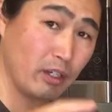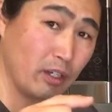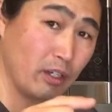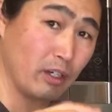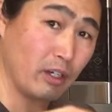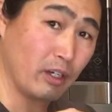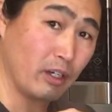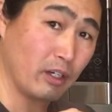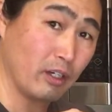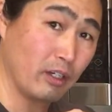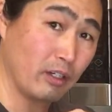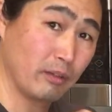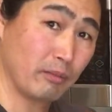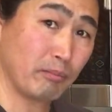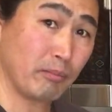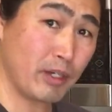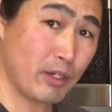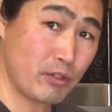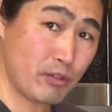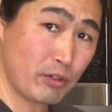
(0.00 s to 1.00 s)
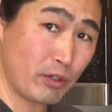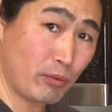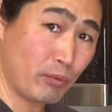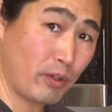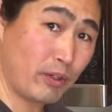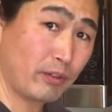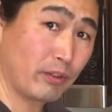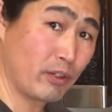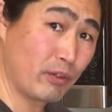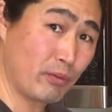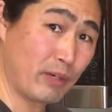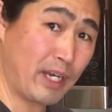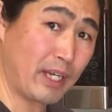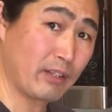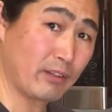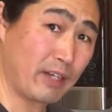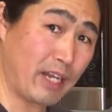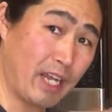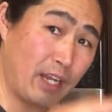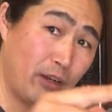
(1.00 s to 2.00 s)
run the
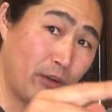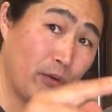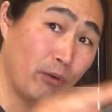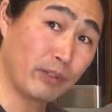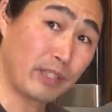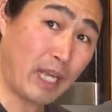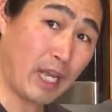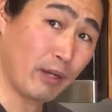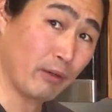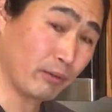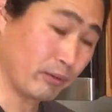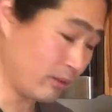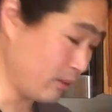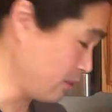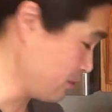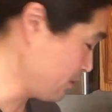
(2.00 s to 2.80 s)
grinder and go down the